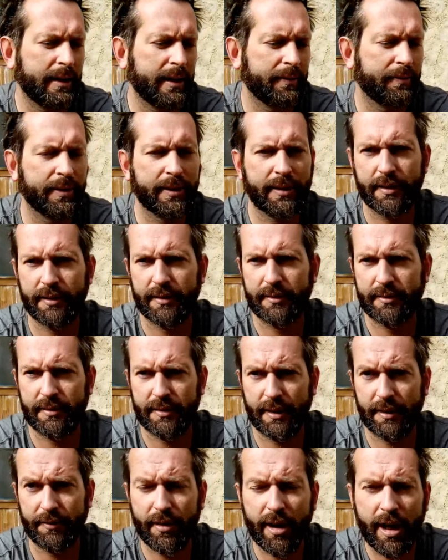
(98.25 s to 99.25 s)
even
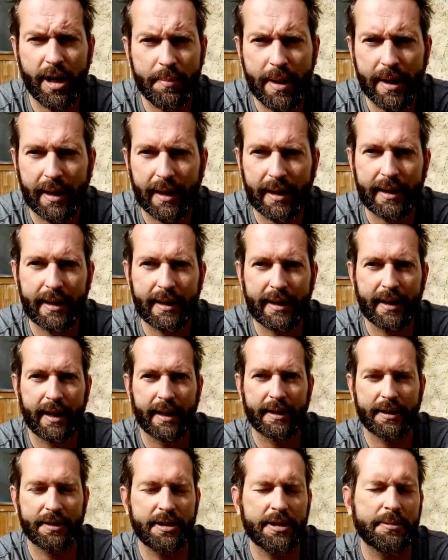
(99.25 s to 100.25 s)
environmentally,
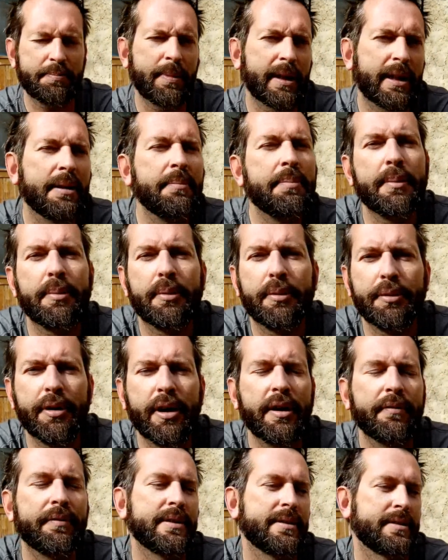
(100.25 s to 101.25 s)
and it's just making people
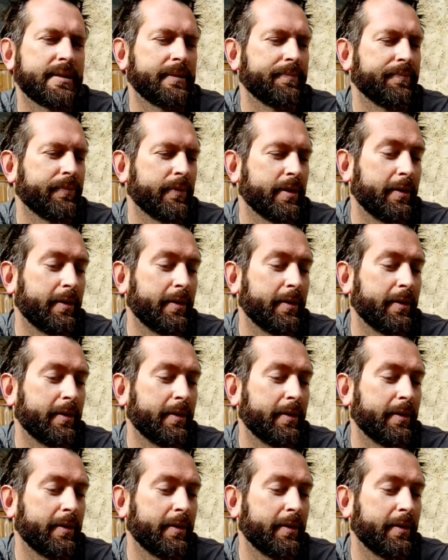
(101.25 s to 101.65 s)
nervous.